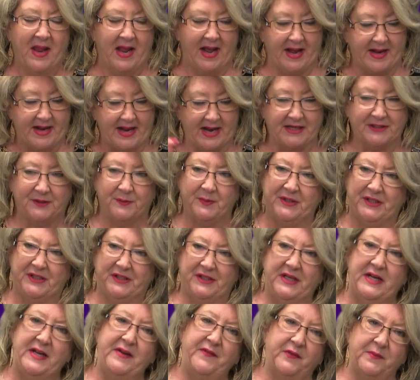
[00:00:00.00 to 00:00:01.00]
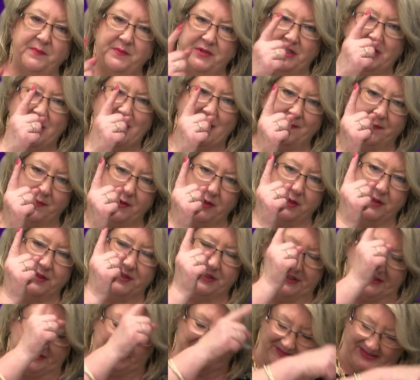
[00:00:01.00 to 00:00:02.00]
And as we see from chapter
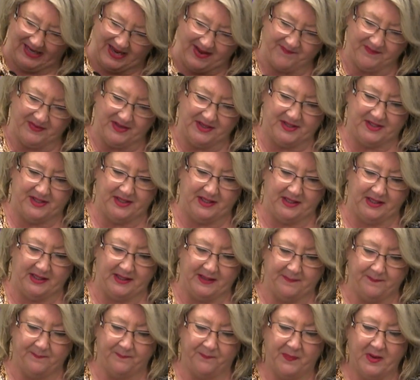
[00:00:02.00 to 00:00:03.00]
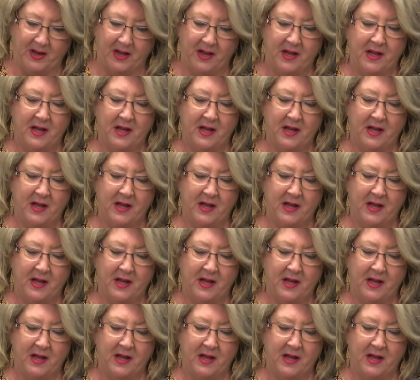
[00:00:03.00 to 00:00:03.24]
17,